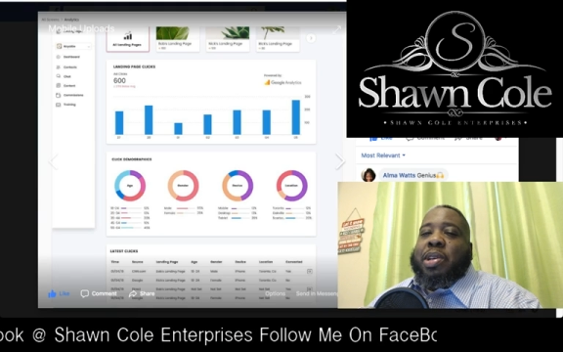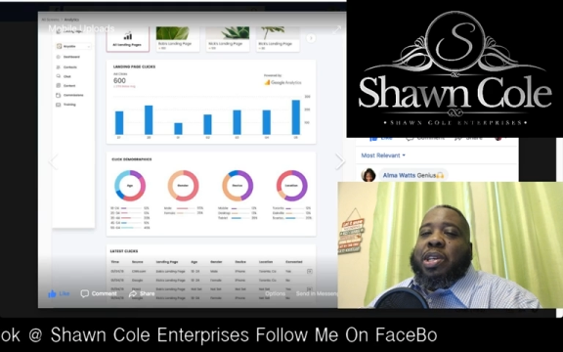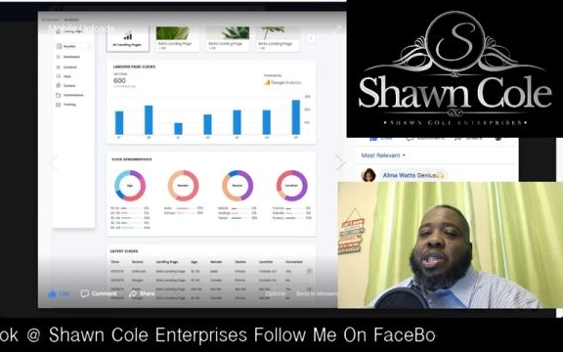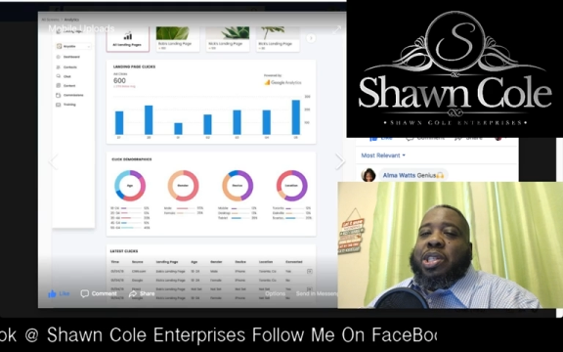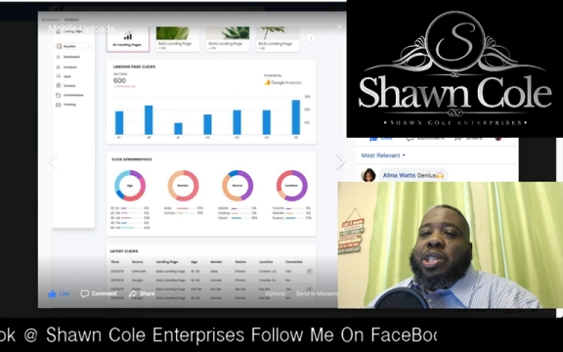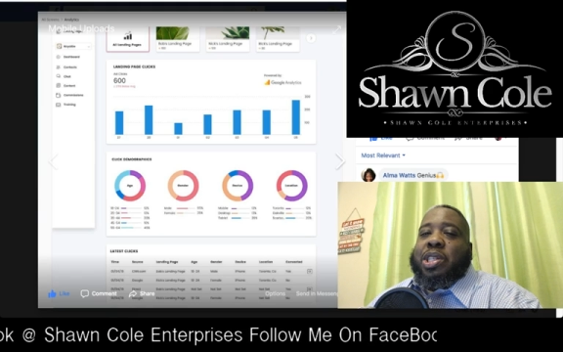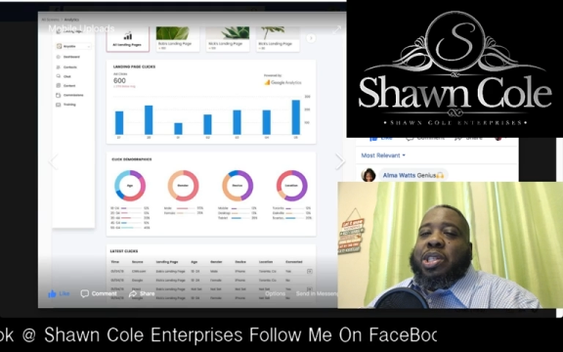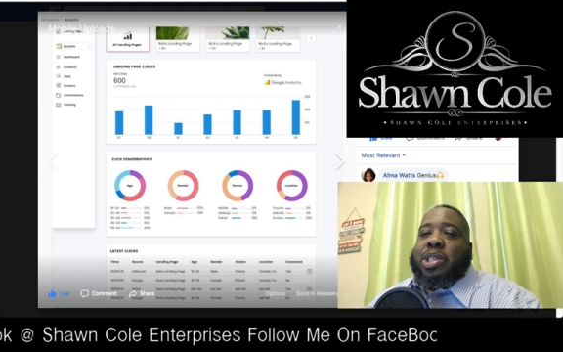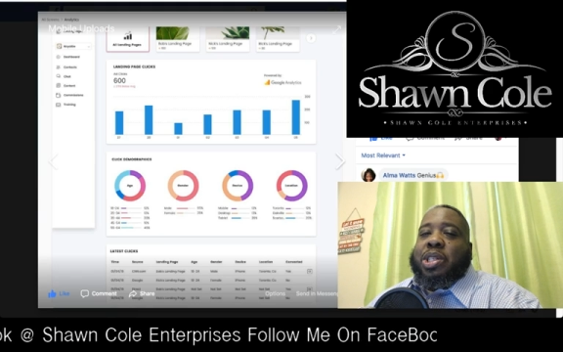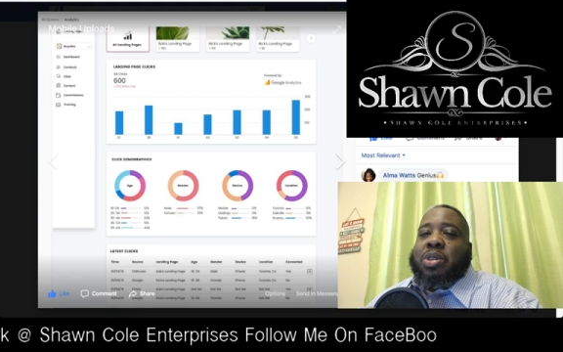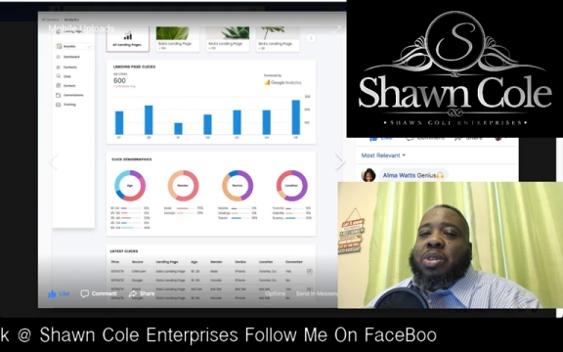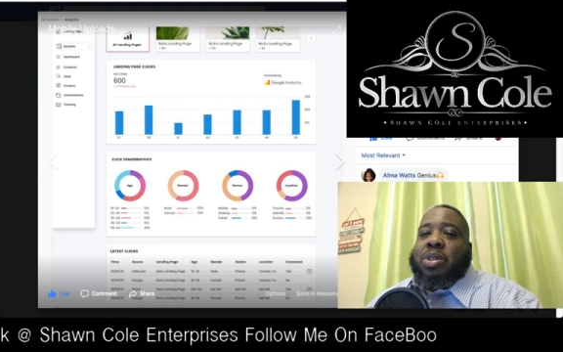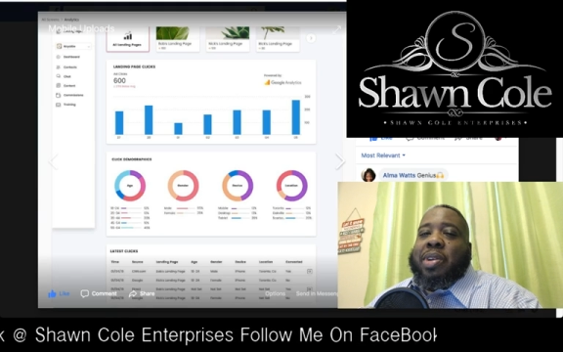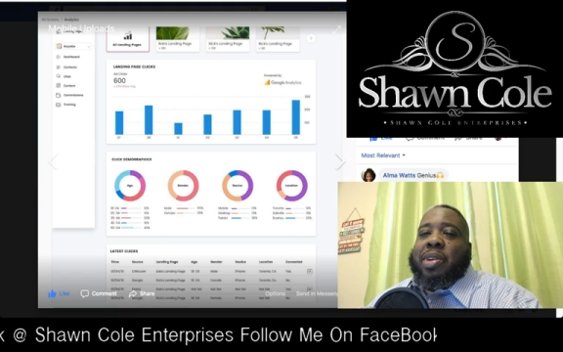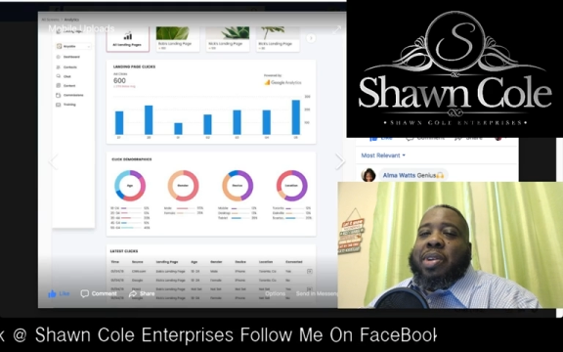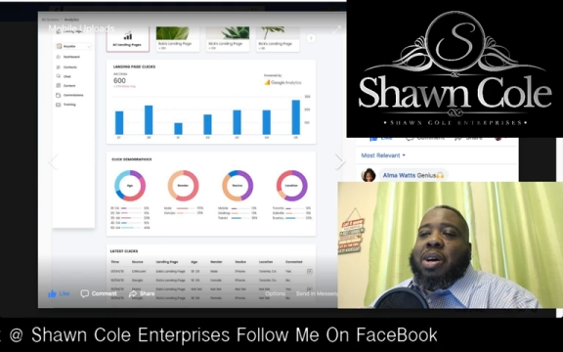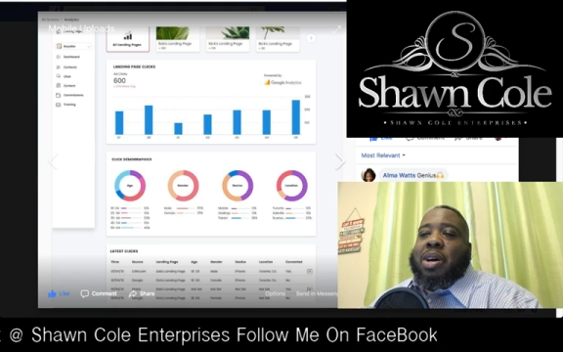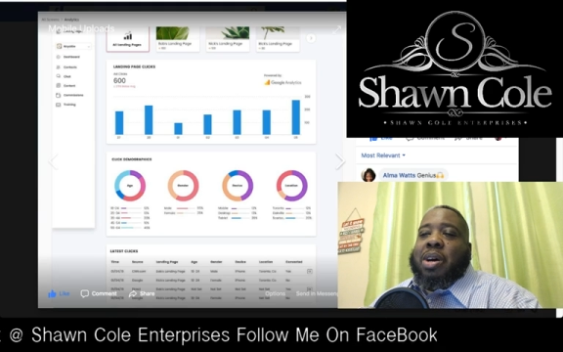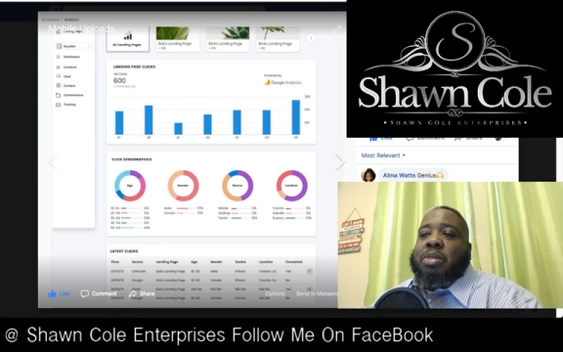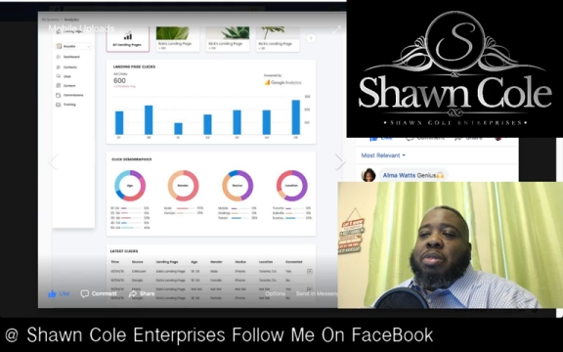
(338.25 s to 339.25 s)
out to
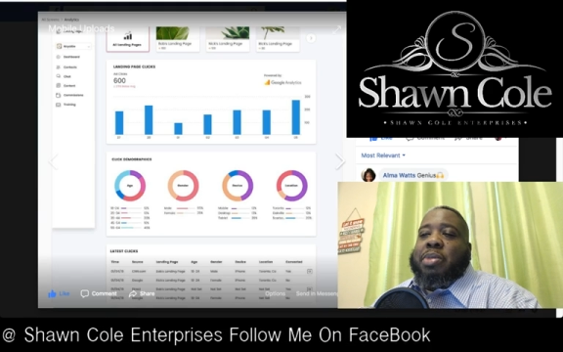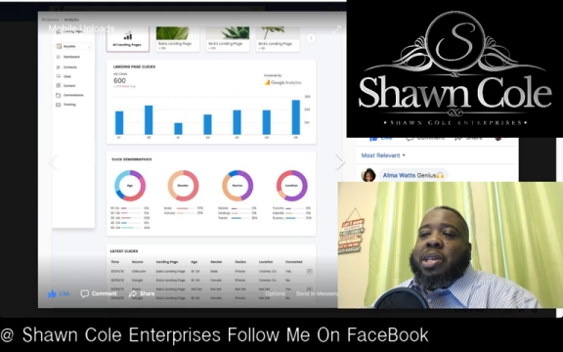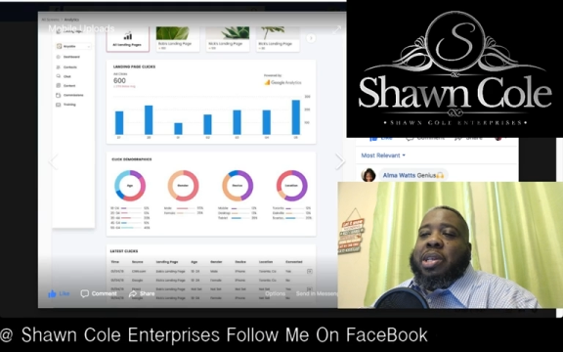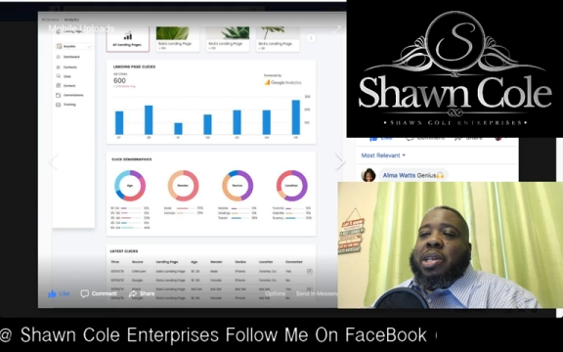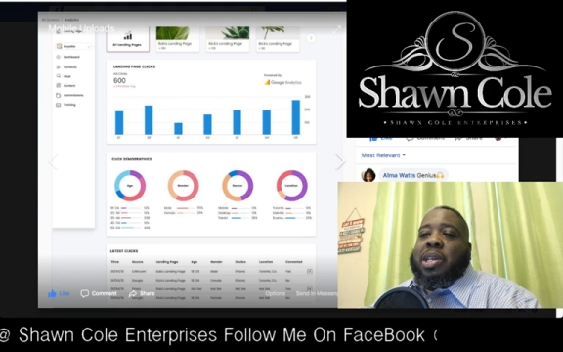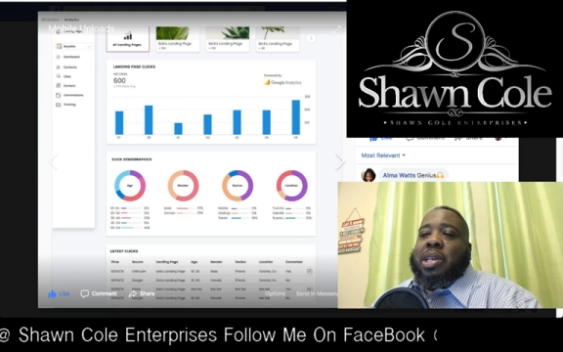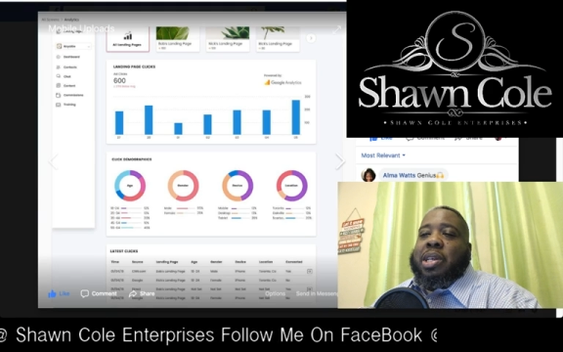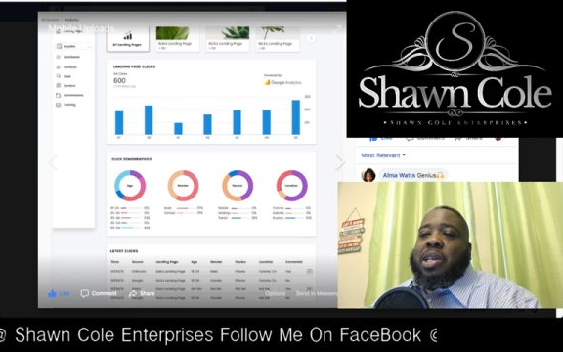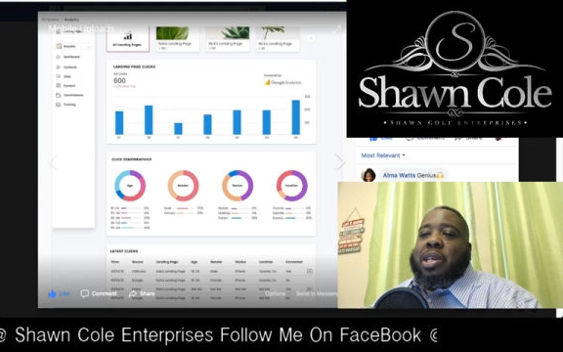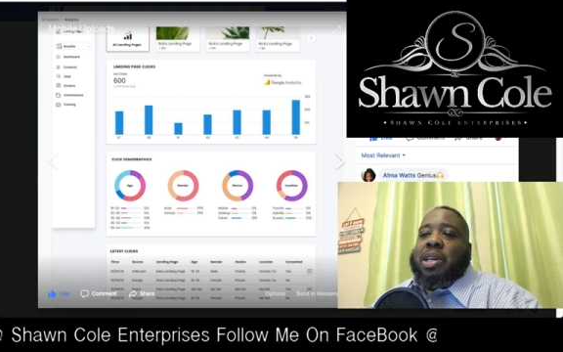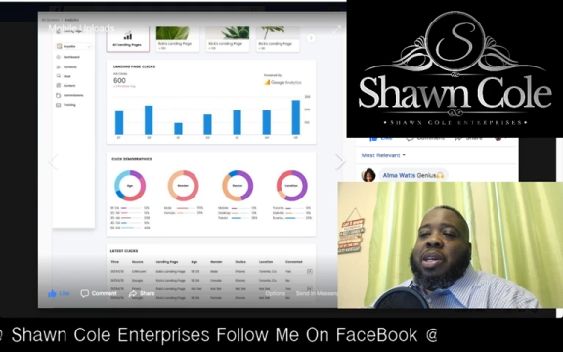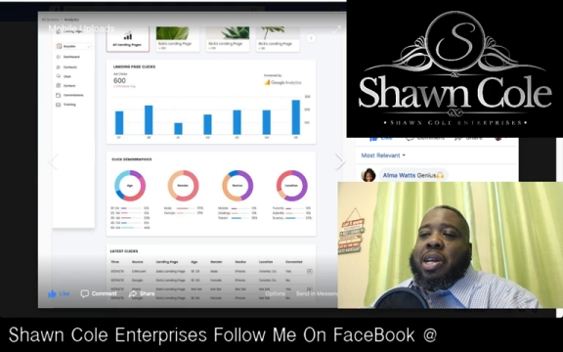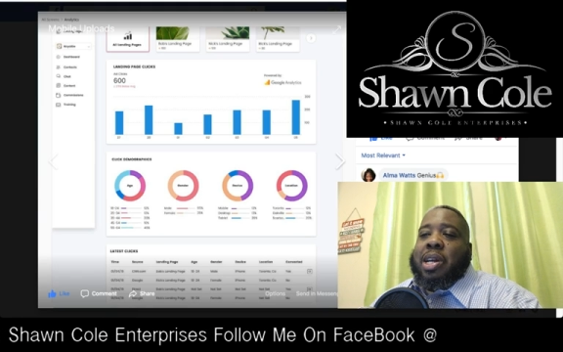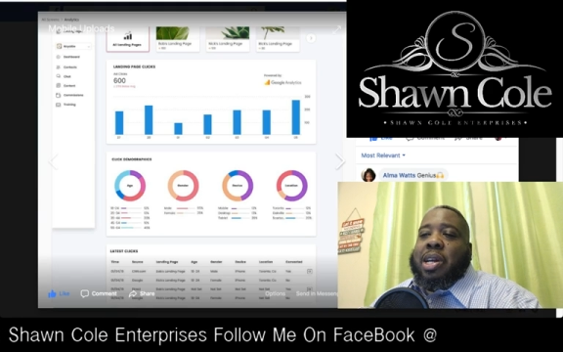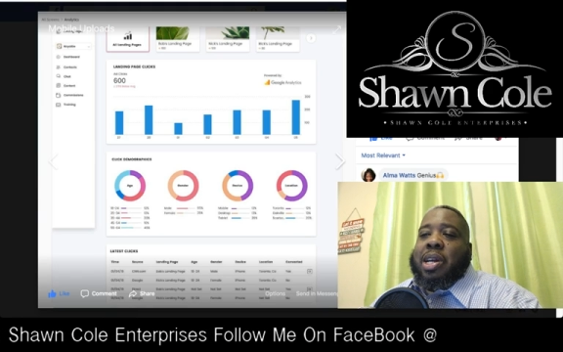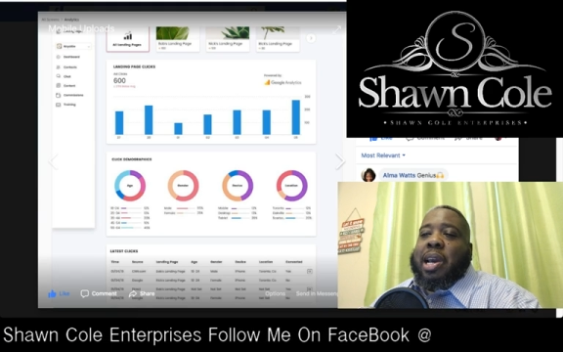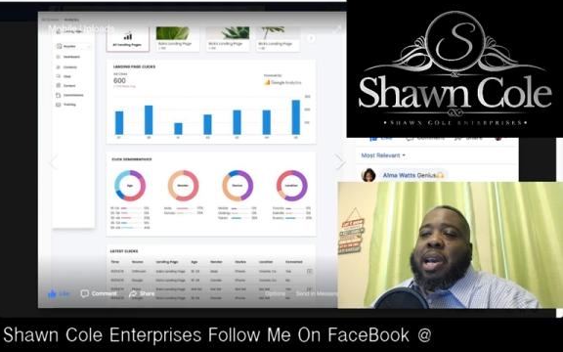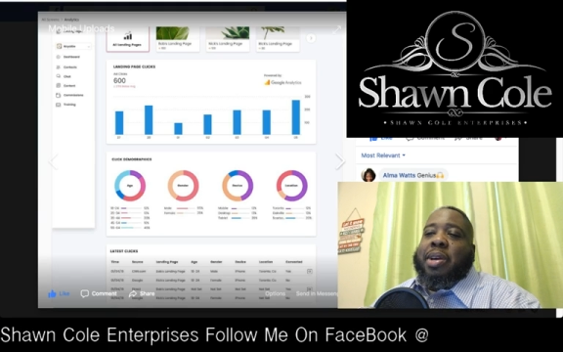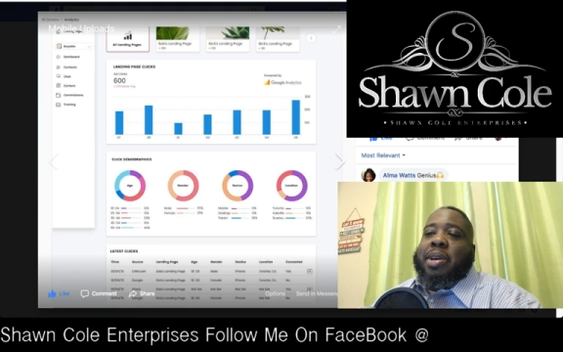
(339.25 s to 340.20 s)
me, contact me.